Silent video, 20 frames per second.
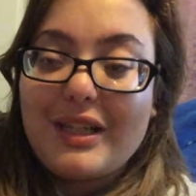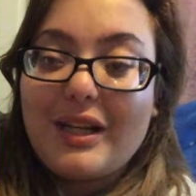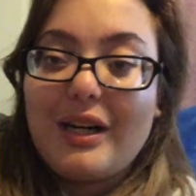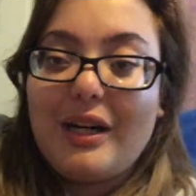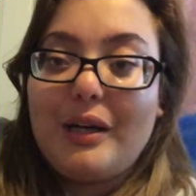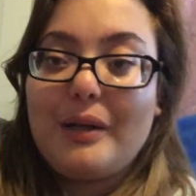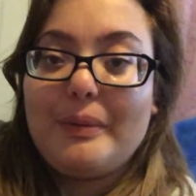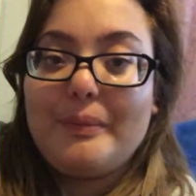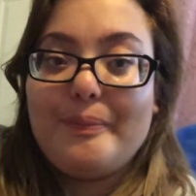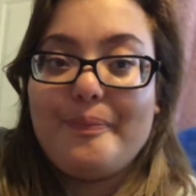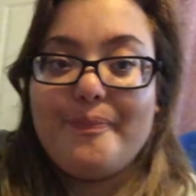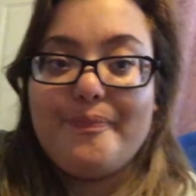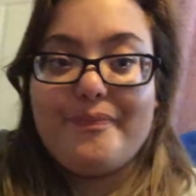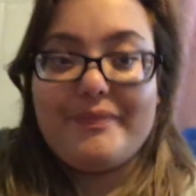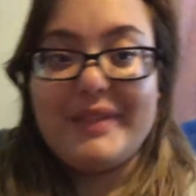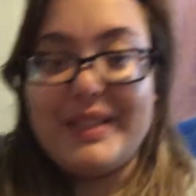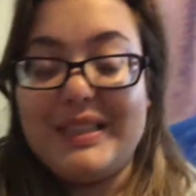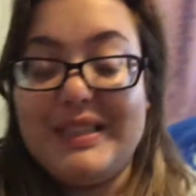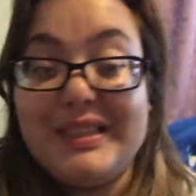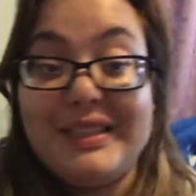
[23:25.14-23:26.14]
Um,
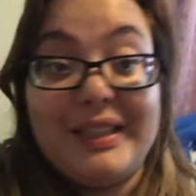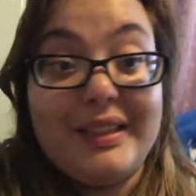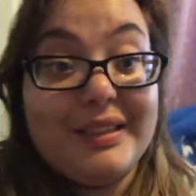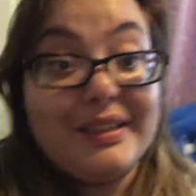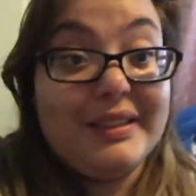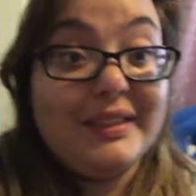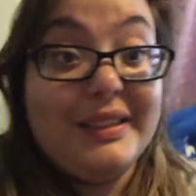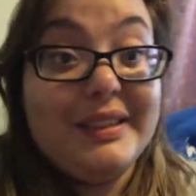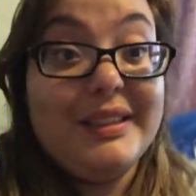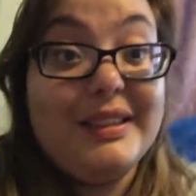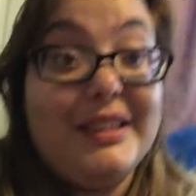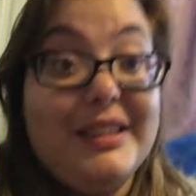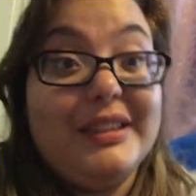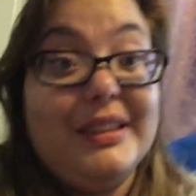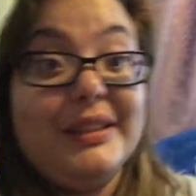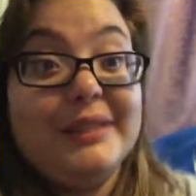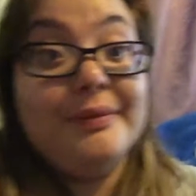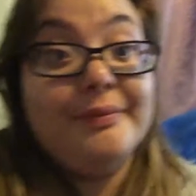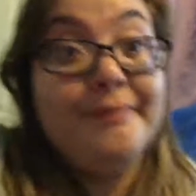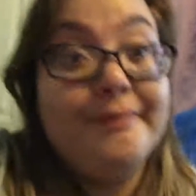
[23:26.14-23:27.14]
it's not an
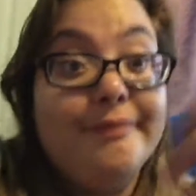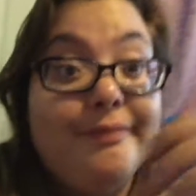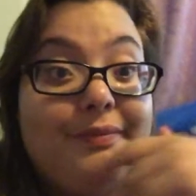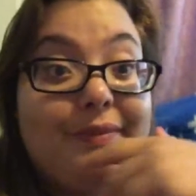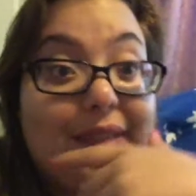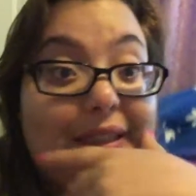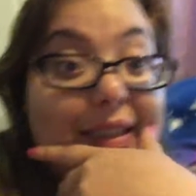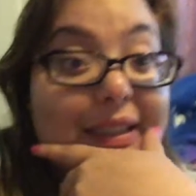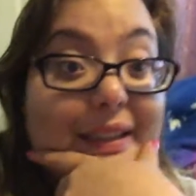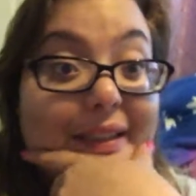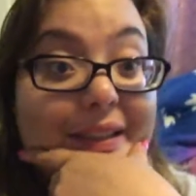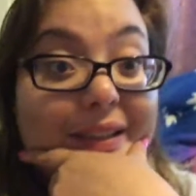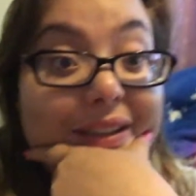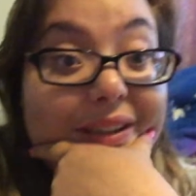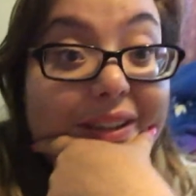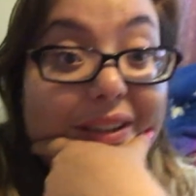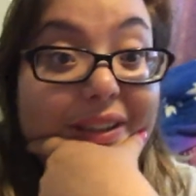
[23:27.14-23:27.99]
easy thing